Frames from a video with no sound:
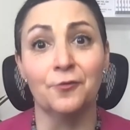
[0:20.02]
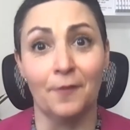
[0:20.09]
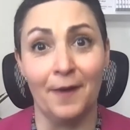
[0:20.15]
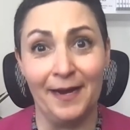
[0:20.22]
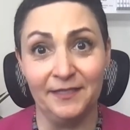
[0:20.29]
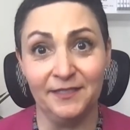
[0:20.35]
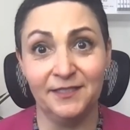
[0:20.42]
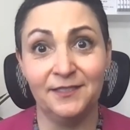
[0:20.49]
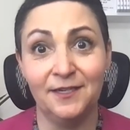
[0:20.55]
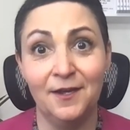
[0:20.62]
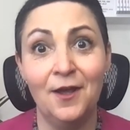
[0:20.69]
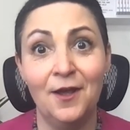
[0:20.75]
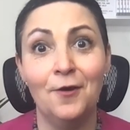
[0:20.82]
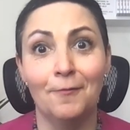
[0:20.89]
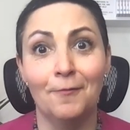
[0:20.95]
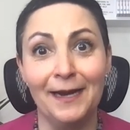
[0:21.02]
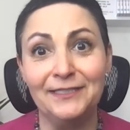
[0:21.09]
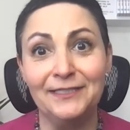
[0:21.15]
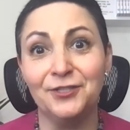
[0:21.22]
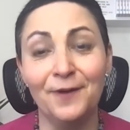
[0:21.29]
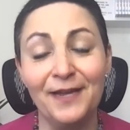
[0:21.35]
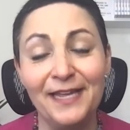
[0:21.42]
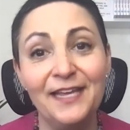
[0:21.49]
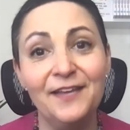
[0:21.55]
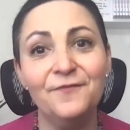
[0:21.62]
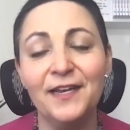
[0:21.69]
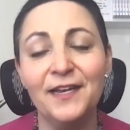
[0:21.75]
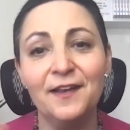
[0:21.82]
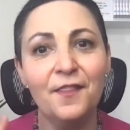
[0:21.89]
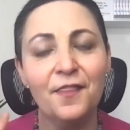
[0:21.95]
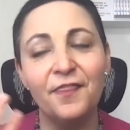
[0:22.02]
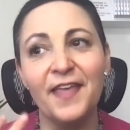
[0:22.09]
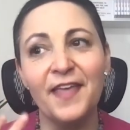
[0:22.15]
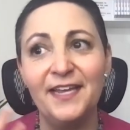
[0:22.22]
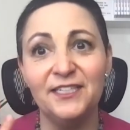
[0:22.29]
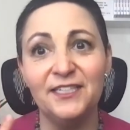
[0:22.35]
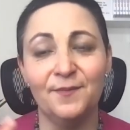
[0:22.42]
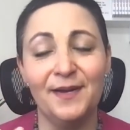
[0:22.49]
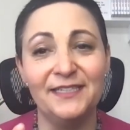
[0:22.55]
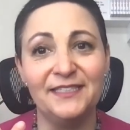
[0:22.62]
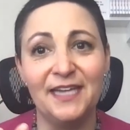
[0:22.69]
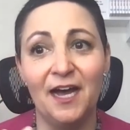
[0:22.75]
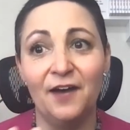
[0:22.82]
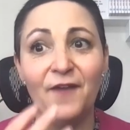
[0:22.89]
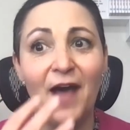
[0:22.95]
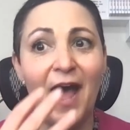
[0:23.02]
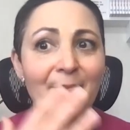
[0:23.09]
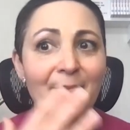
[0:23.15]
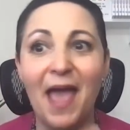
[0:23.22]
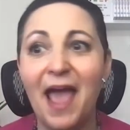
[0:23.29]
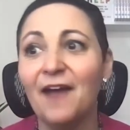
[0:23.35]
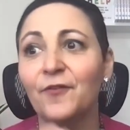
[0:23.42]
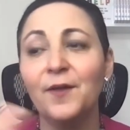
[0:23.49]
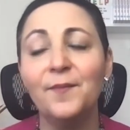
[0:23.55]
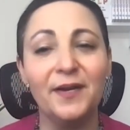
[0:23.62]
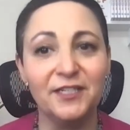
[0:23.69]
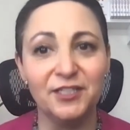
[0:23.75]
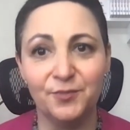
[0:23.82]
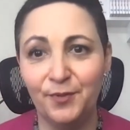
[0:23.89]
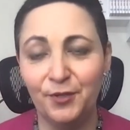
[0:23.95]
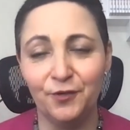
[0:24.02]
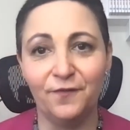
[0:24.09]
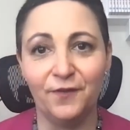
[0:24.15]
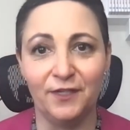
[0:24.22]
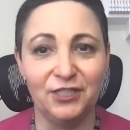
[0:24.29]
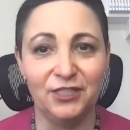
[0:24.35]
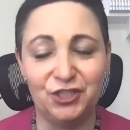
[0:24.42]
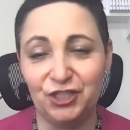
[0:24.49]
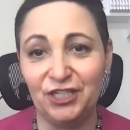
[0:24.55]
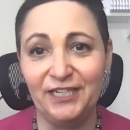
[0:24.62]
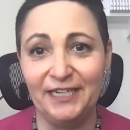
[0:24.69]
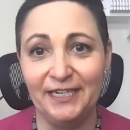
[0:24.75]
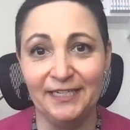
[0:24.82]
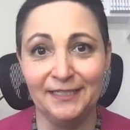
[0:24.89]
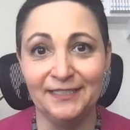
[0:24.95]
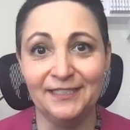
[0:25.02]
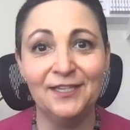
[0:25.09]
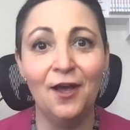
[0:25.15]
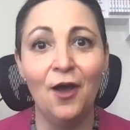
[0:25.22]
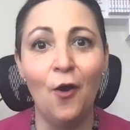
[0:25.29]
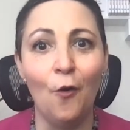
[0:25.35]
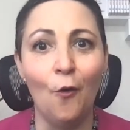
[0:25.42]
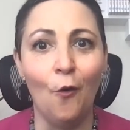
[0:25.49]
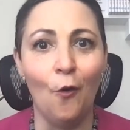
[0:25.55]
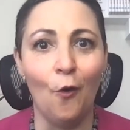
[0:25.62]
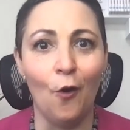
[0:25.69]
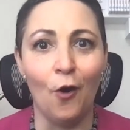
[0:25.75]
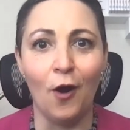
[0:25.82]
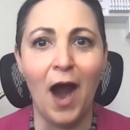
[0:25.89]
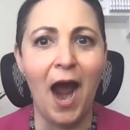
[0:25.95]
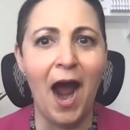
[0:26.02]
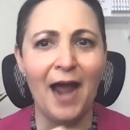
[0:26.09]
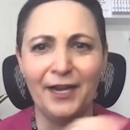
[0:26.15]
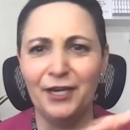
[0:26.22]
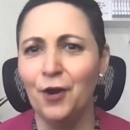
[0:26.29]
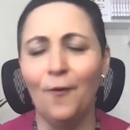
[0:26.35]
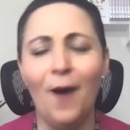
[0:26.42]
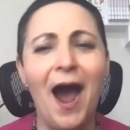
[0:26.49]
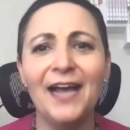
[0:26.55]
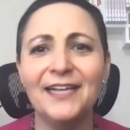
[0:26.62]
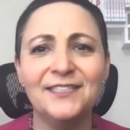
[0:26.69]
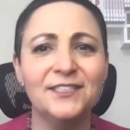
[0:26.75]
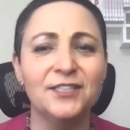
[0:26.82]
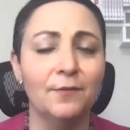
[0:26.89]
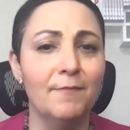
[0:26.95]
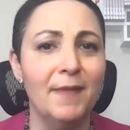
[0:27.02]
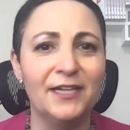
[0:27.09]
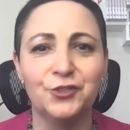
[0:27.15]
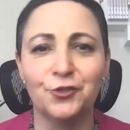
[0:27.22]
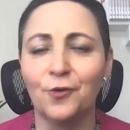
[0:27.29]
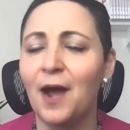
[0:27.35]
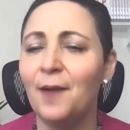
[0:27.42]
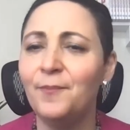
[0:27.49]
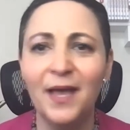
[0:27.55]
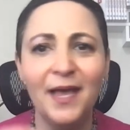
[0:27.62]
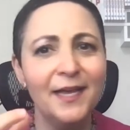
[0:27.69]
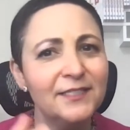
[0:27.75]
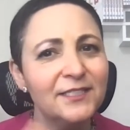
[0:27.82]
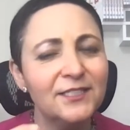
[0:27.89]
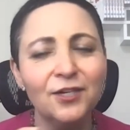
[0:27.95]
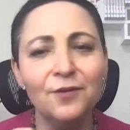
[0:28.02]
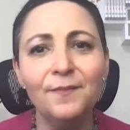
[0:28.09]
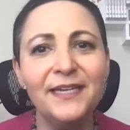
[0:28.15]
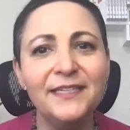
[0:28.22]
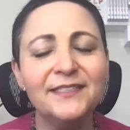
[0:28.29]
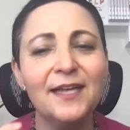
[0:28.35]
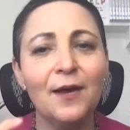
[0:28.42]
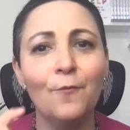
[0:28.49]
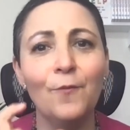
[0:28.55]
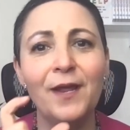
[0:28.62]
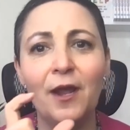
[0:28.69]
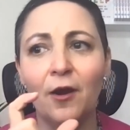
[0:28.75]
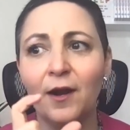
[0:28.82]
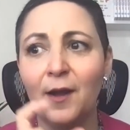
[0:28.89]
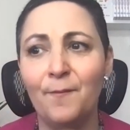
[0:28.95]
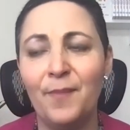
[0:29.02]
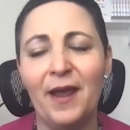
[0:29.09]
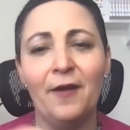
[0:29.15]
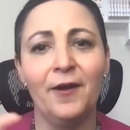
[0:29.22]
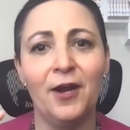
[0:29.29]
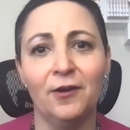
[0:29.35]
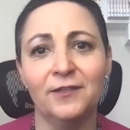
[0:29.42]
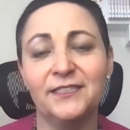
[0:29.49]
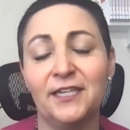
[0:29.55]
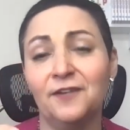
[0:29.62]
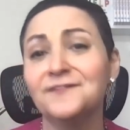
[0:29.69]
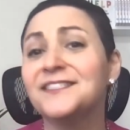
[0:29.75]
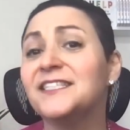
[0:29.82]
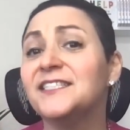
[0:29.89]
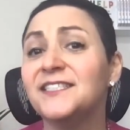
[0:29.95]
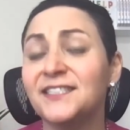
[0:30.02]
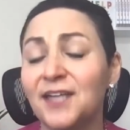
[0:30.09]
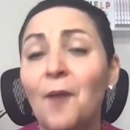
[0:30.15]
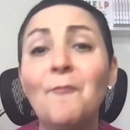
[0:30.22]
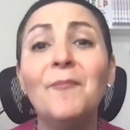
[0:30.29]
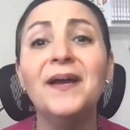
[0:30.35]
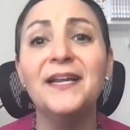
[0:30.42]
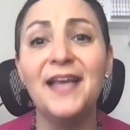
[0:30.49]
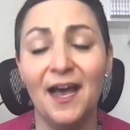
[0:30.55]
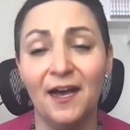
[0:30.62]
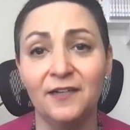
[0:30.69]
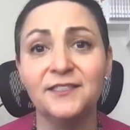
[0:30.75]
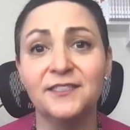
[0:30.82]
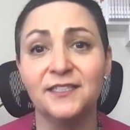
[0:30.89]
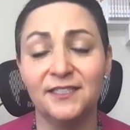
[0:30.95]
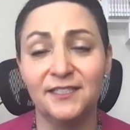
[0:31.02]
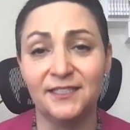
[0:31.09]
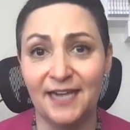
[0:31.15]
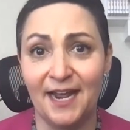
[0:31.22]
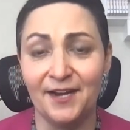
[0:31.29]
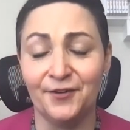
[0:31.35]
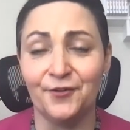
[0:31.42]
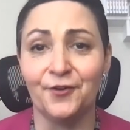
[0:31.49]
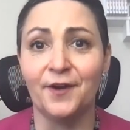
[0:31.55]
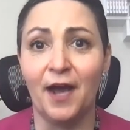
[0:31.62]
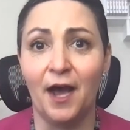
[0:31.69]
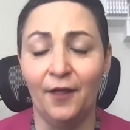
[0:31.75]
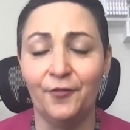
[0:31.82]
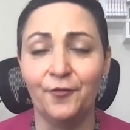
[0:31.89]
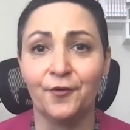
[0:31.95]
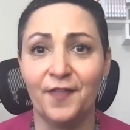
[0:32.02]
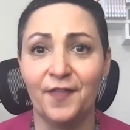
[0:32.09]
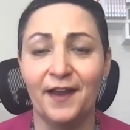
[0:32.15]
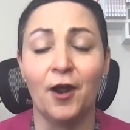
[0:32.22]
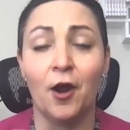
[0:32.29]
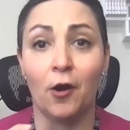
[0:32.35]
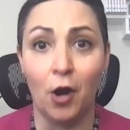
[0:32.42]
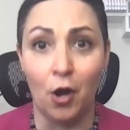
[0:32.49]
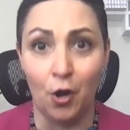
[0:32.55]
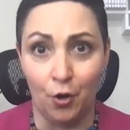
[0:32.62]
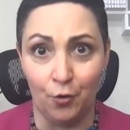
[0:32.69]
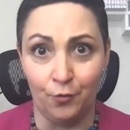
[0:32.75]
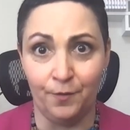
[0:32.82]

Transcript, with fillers: race, right? So even thinking to myself, I'm every bit as beautiful as she is, or, uh, you know, I still measure up, still means that we are comparing ourselves to somebody else's standard other than our own.